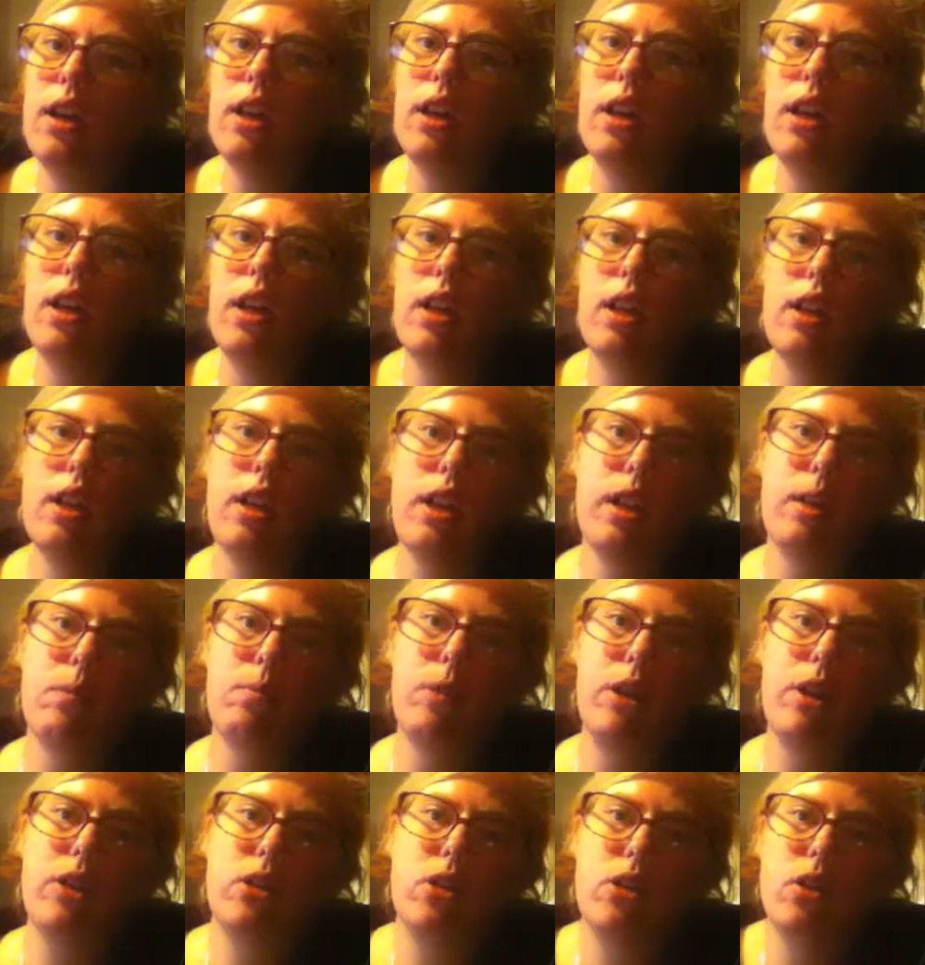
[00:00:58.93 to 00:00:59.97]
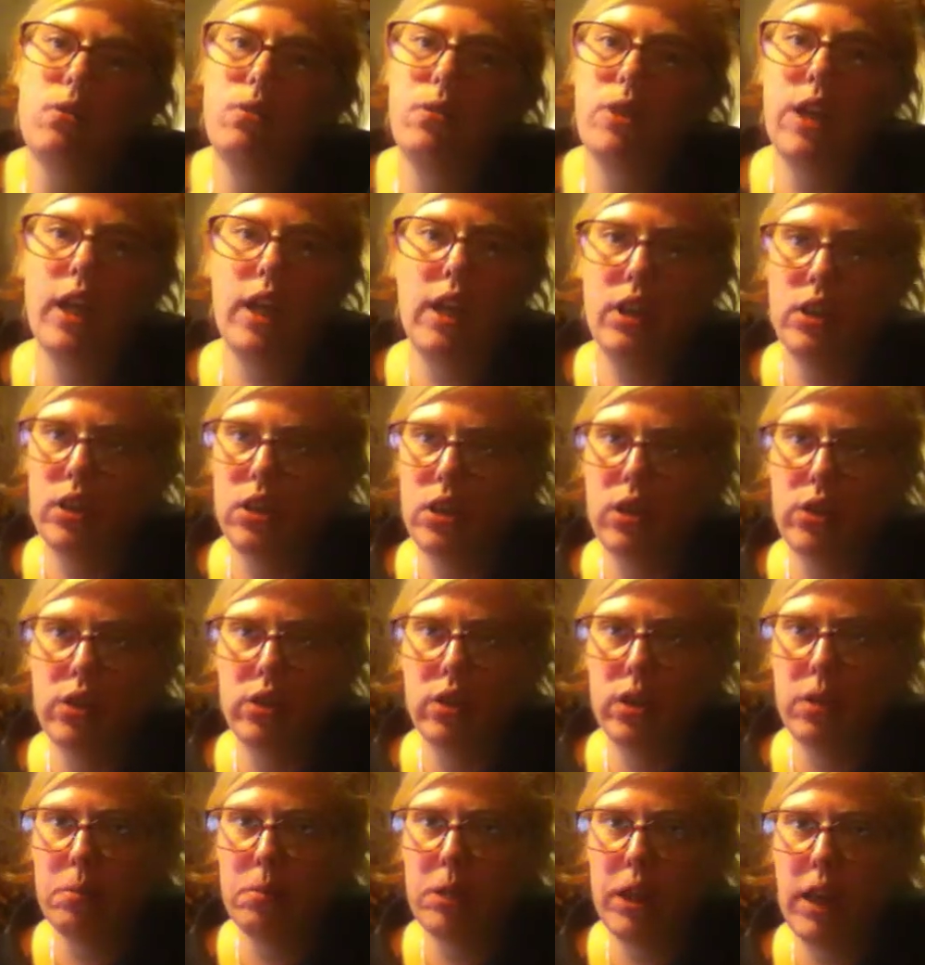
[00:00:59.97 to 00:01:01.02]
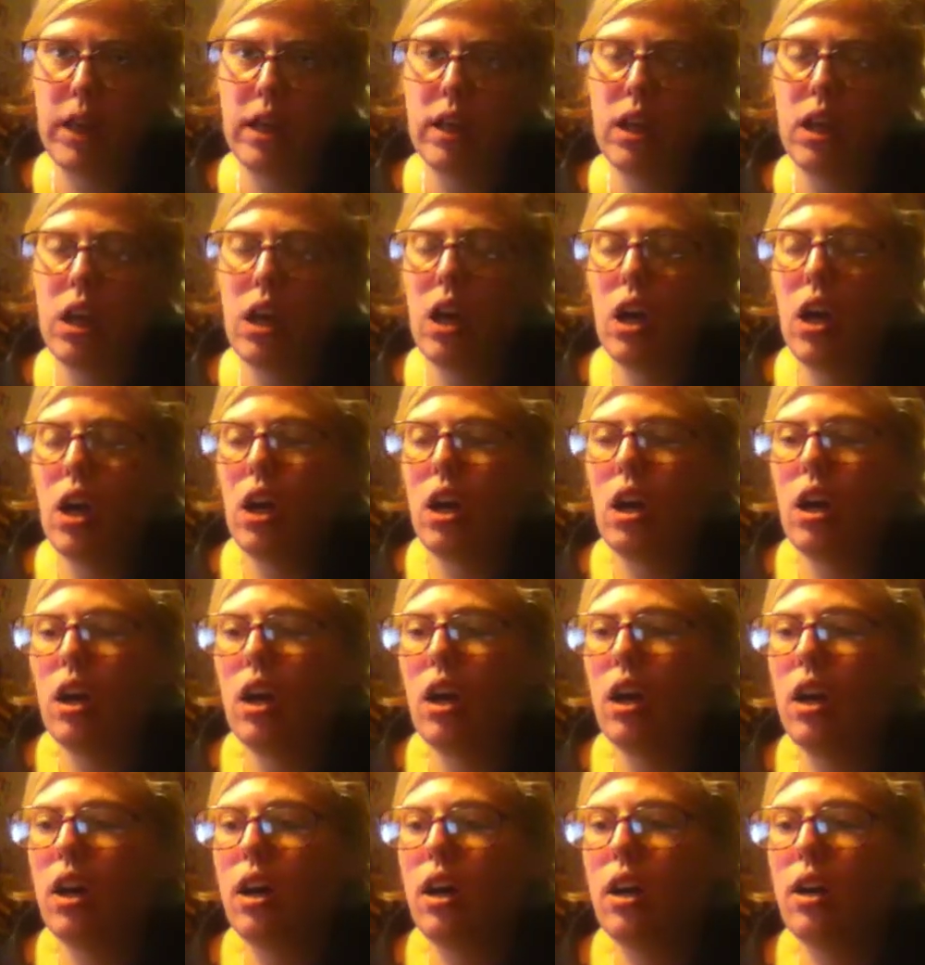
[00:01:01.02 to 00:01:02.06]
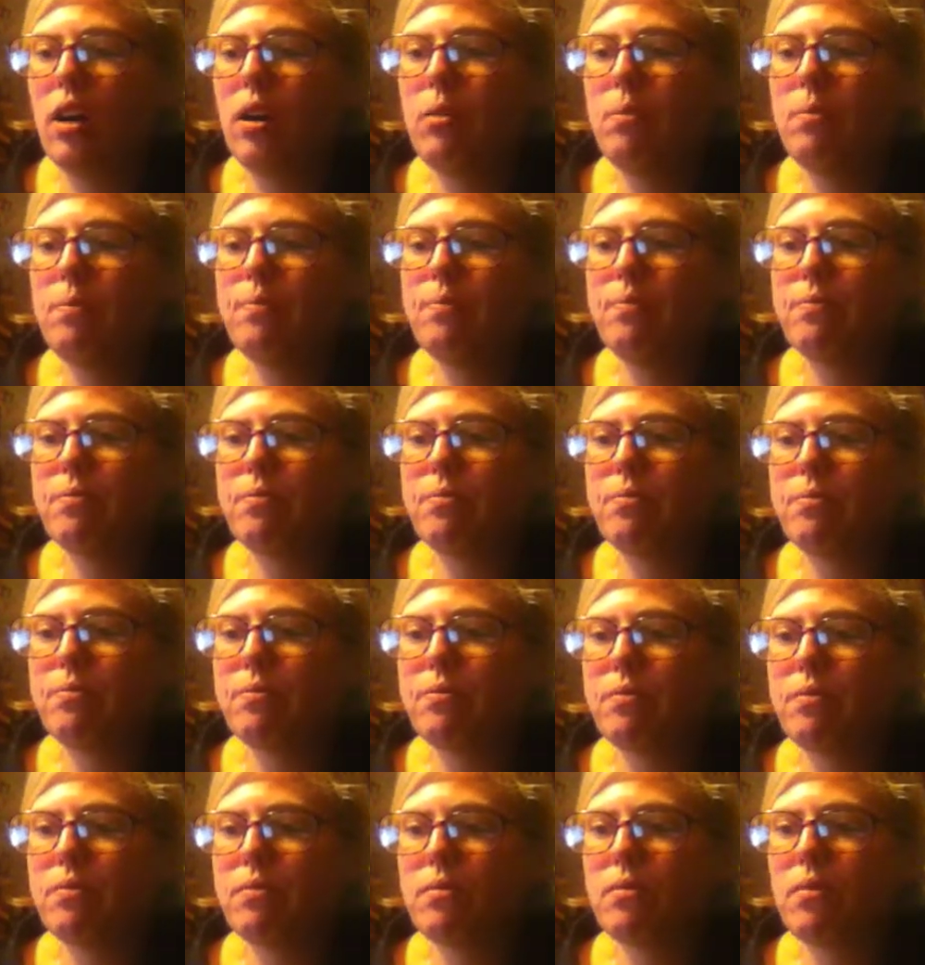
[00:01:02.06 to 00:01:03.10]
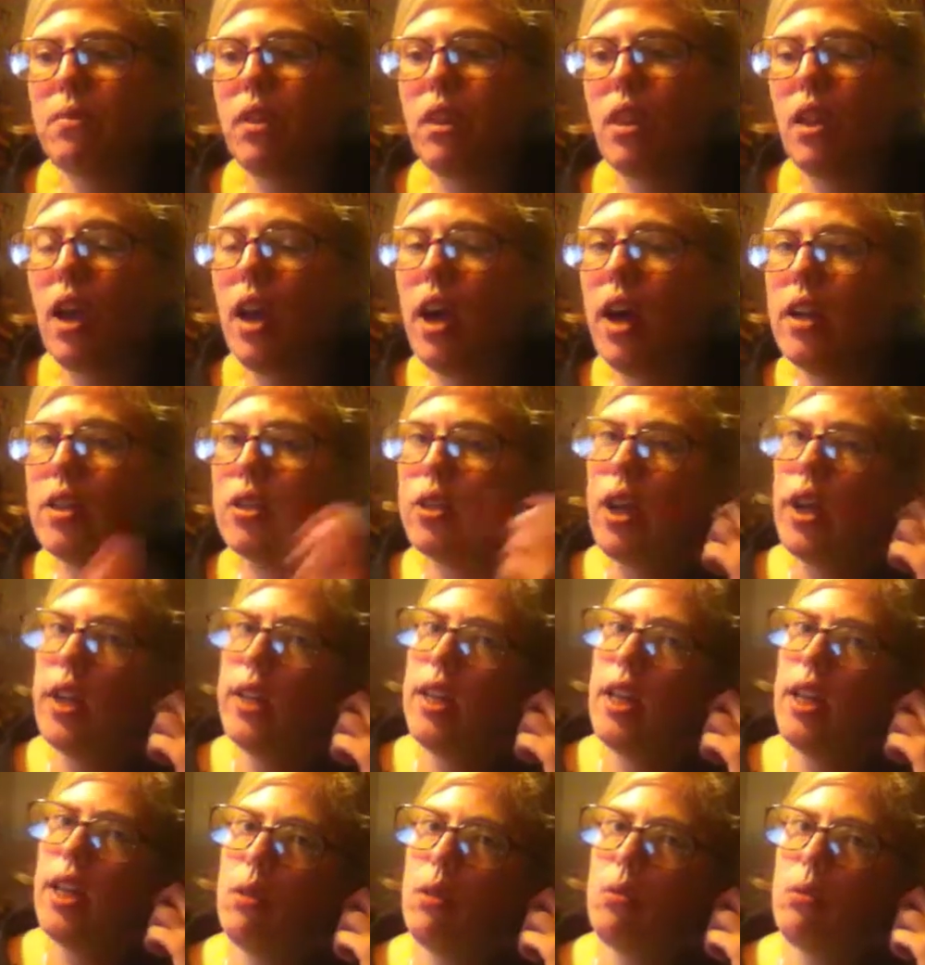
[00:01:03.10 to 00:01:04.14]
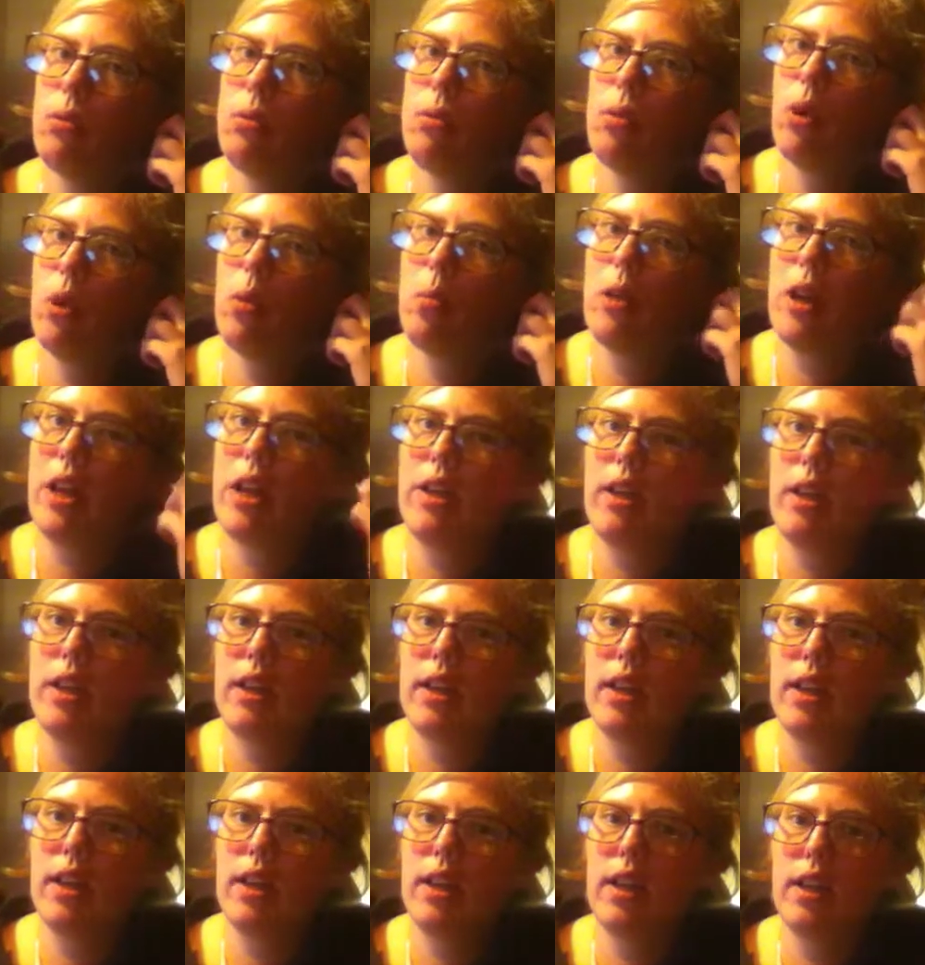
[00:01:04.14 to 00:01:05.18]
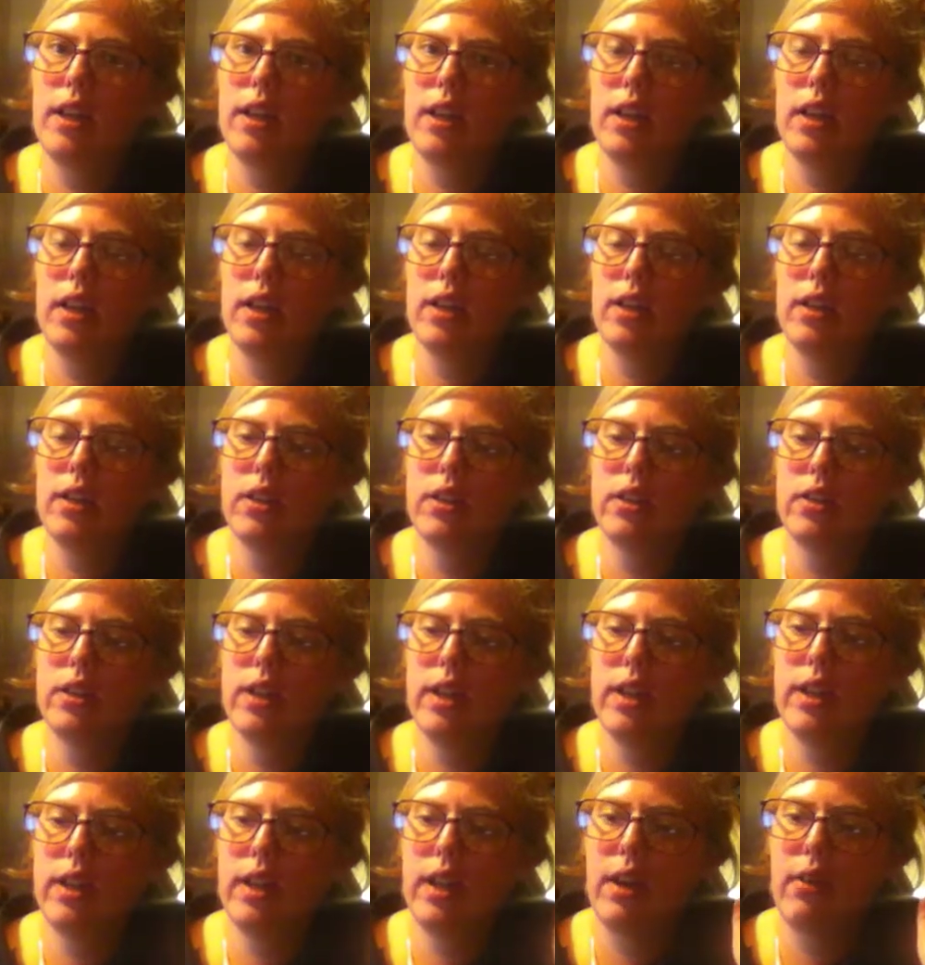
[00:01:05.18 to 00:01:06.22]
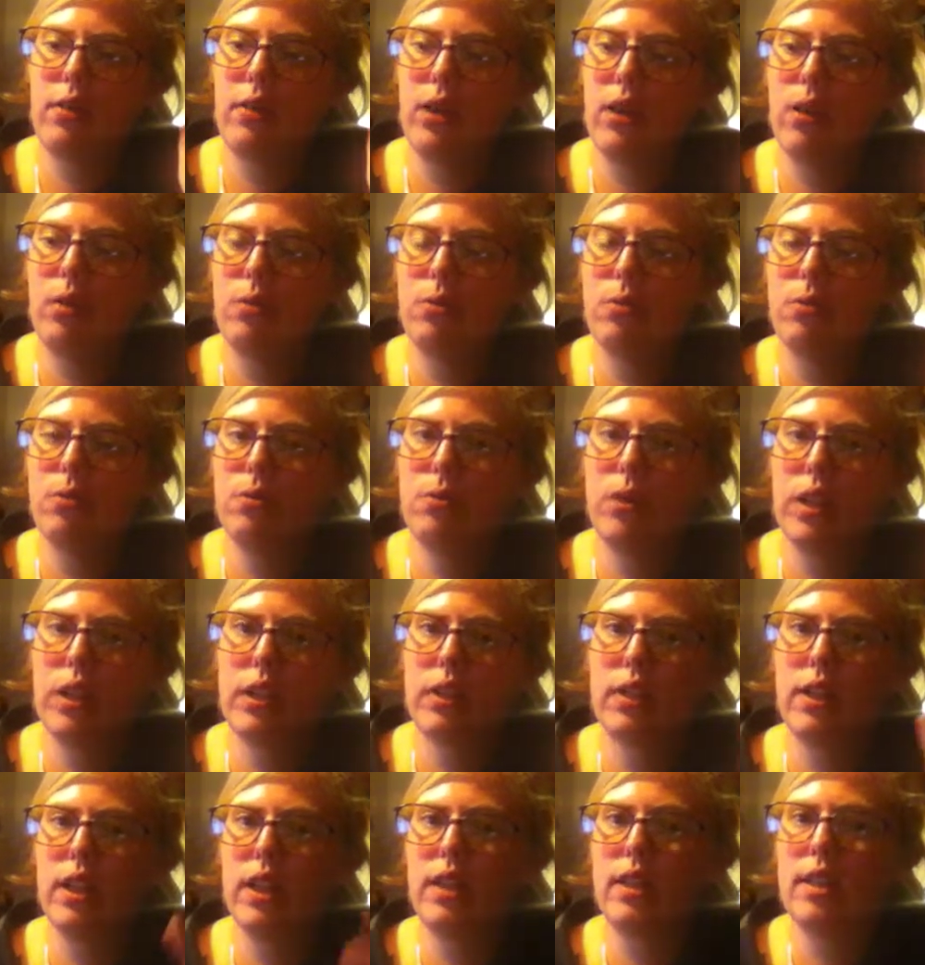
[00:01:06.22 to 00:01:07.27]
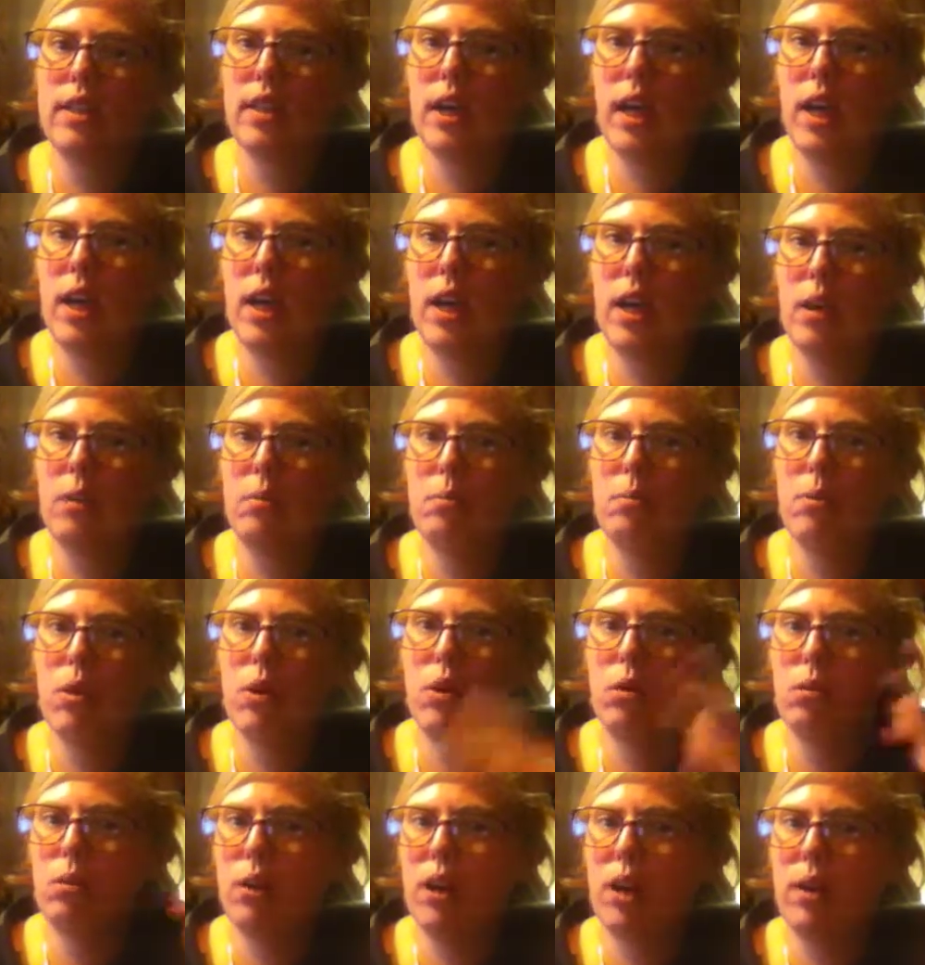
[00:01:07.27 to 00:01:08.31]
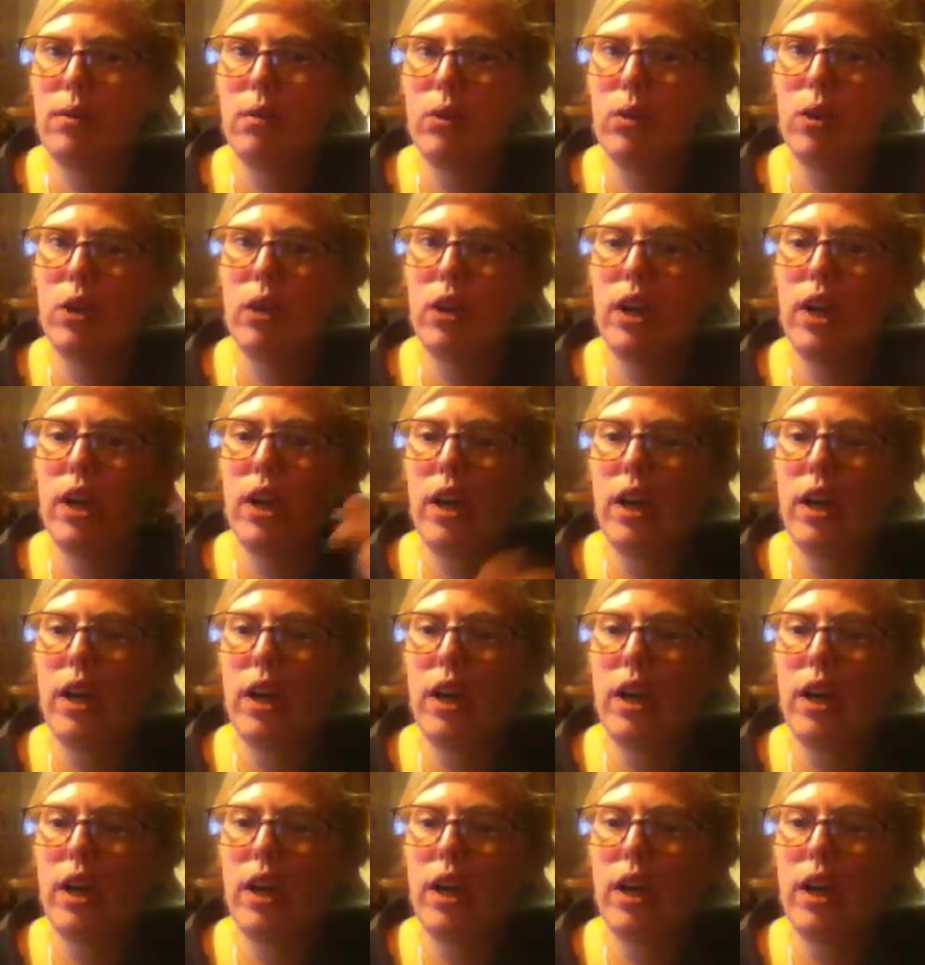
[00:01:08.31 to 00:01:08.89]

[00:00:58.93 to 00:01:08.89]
get like my certification or something. Um, I tried it before, but I didn't get it because I didn't have enough extended time or whatever.